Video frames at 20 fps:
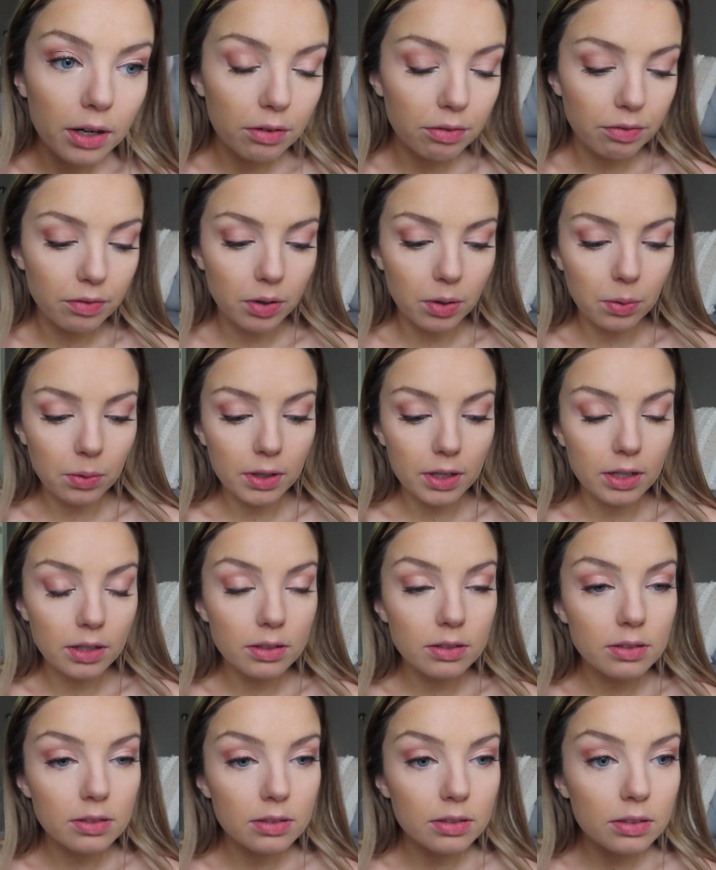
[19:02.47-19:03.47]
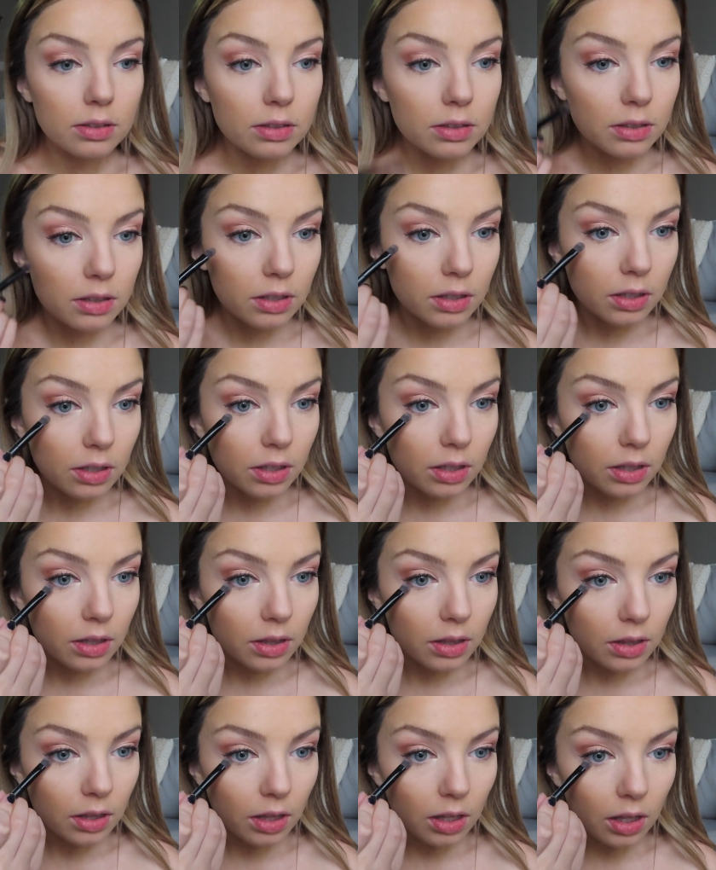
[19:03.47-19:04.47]
to focus
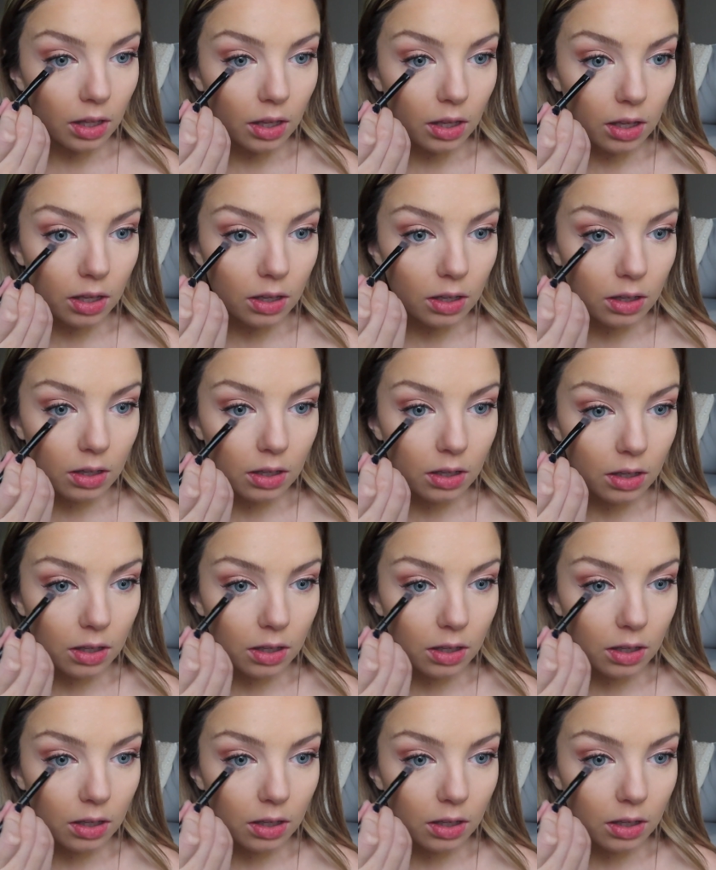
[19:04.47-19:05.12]
the